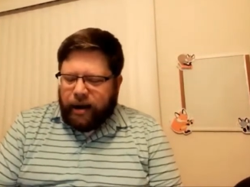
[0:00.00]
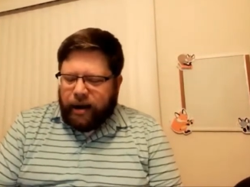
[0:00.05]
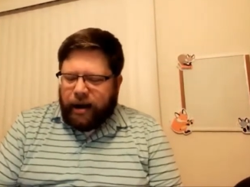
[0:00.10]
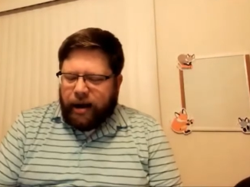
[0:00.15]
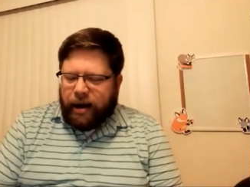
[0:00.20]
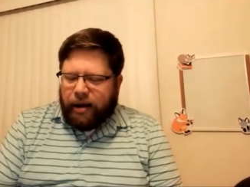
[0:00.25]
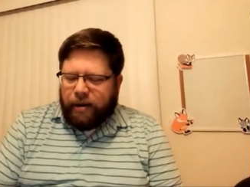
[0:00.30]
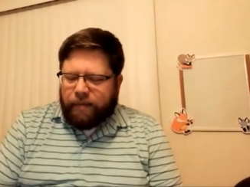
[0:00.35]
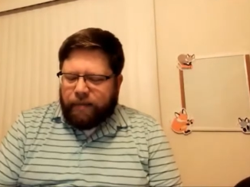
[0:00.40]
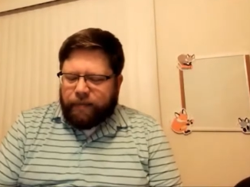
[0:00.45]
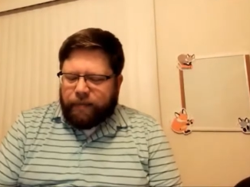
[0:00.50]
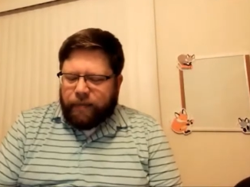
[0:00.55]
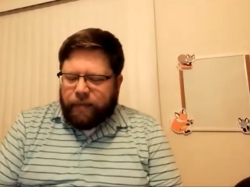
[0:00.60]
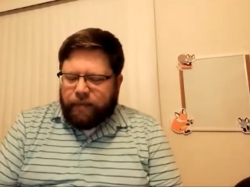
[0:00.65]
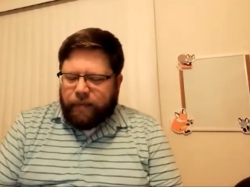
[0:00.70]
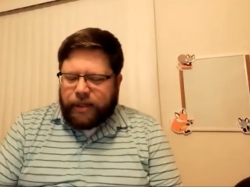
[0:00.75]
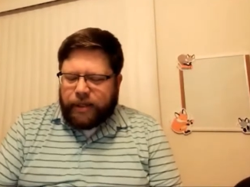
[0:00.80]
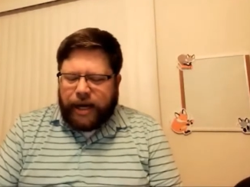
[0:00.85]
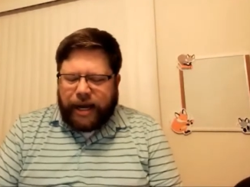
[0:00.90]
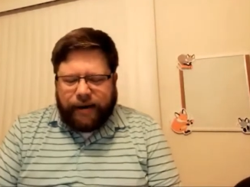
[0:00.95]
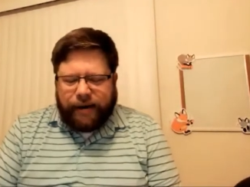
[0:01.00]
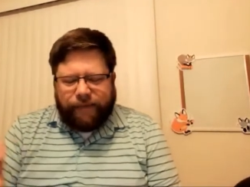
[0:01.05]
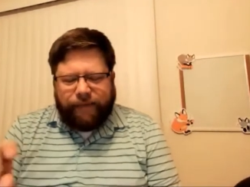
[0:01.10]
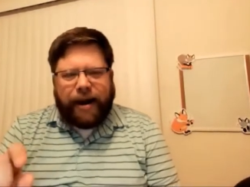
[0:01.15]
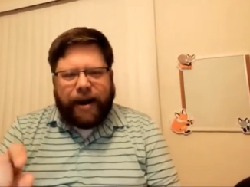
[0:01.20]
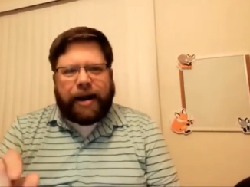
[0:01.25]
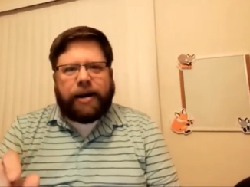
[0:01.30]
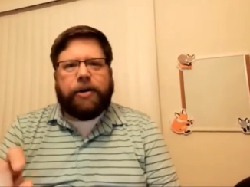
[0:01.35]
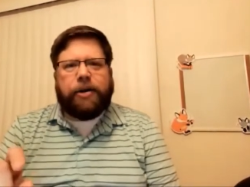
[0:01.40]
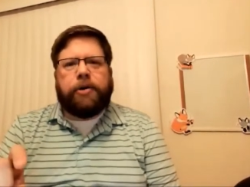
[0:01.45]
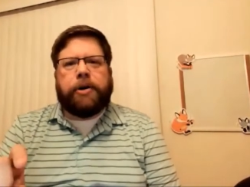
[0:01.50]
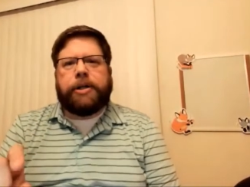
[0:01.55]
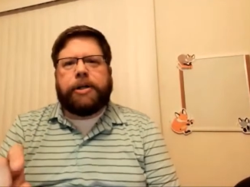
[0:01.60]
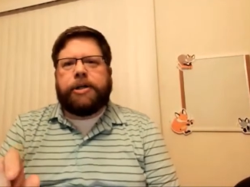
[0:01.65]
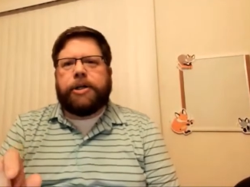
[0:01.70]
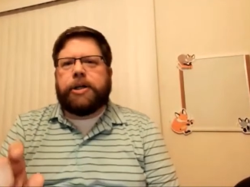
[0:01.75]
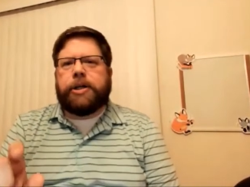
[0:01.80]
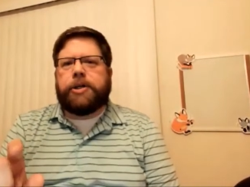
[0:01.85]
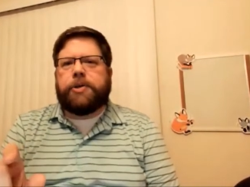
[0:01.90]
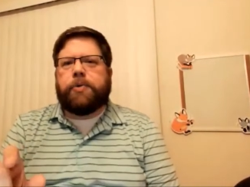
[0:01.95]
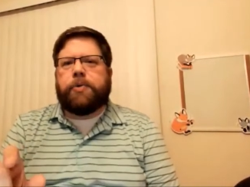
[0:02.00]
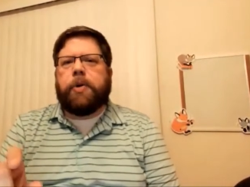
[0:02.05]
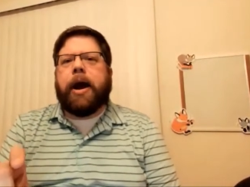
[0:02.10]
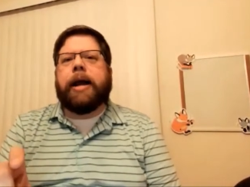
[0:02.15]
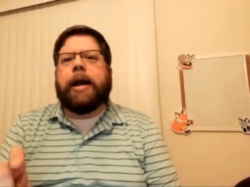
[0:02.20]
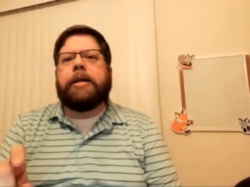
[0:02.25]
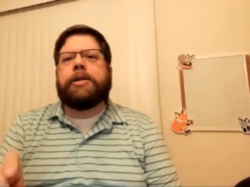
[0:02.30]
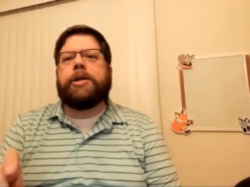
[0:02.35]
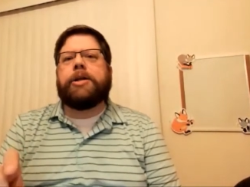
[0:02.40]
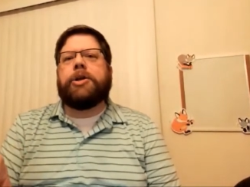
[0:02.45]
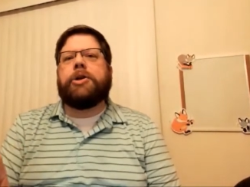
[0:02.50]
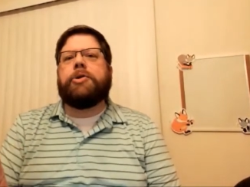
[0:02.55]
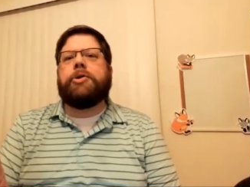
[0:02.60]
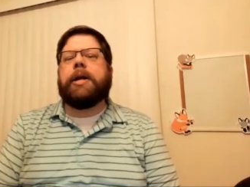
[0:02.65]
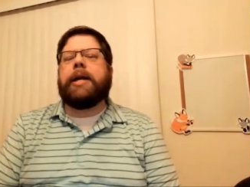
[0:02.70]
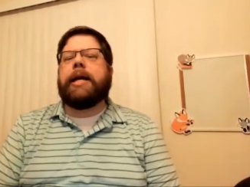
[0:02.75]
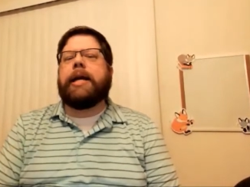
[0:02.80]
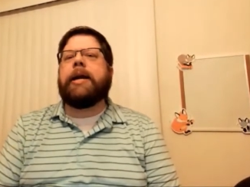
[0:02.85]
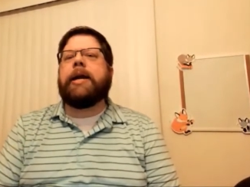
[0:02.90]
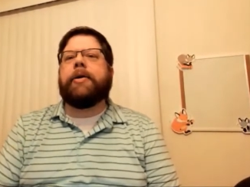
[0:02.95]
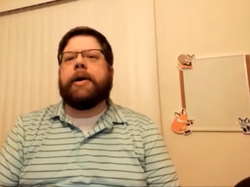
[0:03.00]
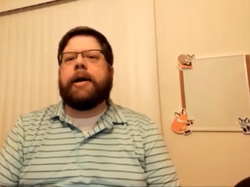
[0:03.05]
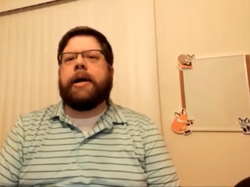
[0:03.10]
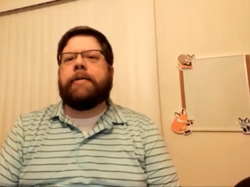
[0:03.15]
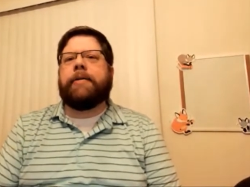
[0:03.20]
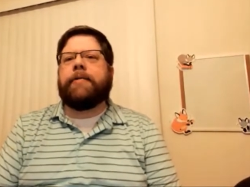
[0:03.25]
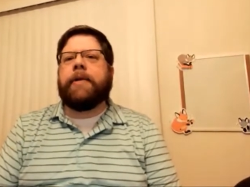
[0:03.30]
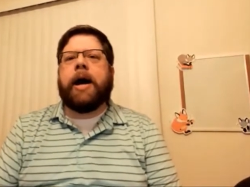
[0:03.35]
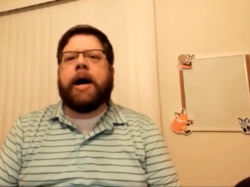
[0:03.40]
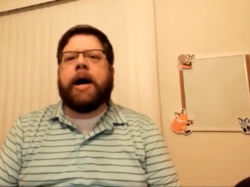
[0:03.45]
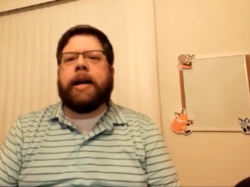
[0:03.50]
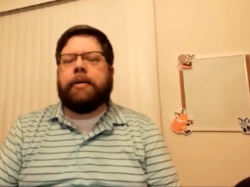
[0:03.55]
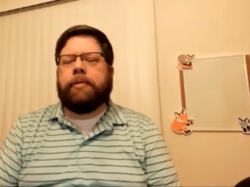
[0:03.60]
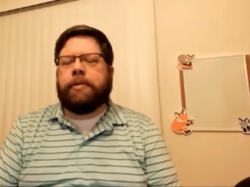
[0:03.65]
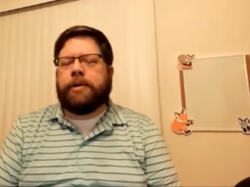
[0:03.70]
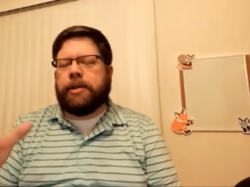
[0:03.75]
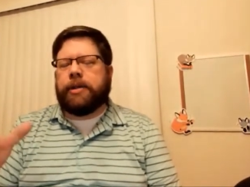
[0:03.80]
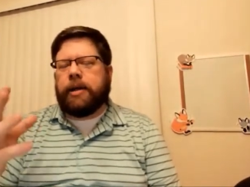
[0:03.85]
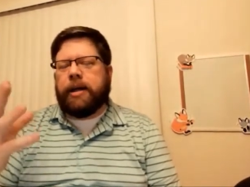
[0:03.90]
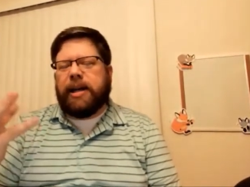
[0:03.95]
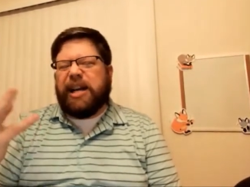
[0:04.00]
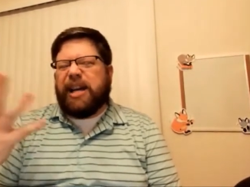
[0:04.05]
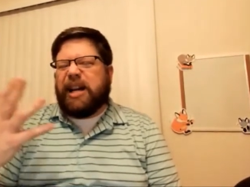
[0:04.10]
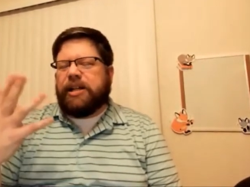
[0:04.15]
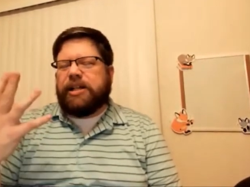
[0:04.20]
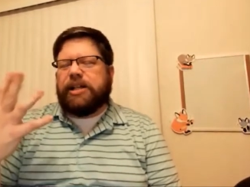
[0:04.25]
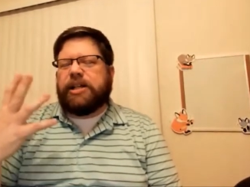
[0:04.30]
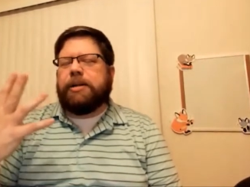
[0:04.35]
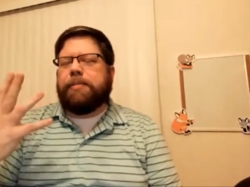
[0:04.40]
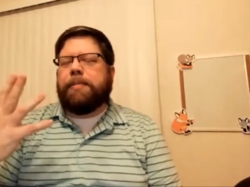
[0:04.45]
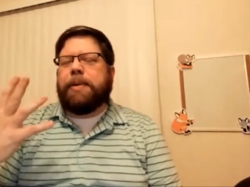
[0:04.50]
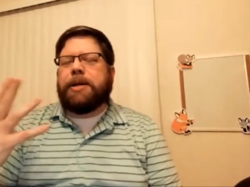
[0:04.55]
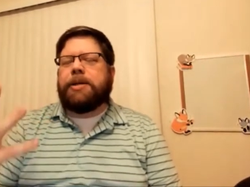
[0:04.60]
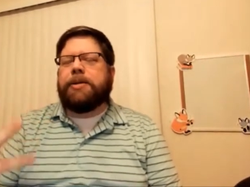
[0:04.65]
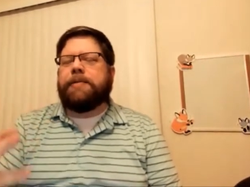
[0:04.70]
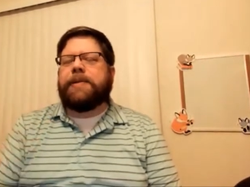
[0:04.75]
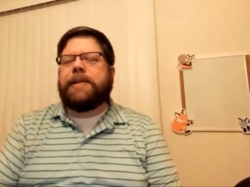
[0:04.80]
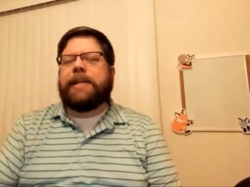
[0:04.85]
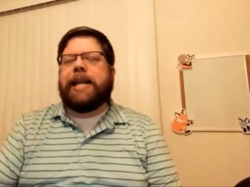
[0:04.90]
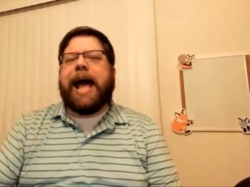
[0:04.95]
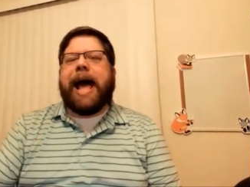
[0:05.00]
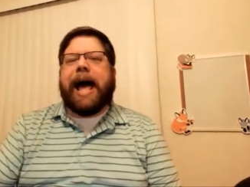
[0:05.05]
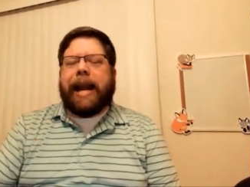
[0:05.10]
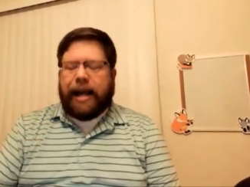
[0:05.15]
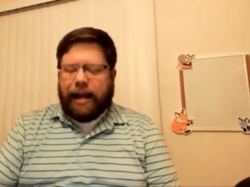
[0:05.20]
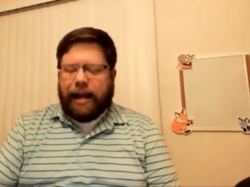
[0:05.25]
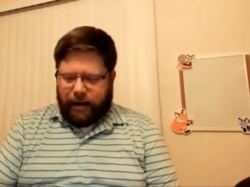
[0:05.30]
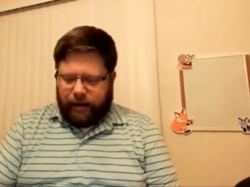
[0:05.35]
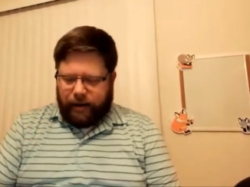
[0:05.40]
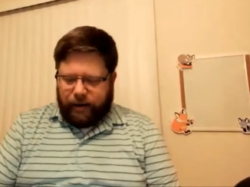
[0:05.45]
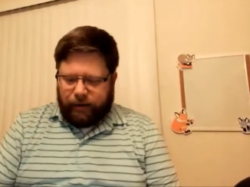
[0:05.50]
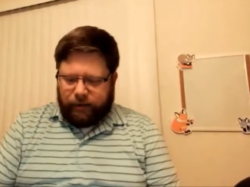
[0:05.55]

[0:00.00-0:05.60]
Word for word: um, but you had to fine tune it just right so you could hear it if not it was just a bunch of static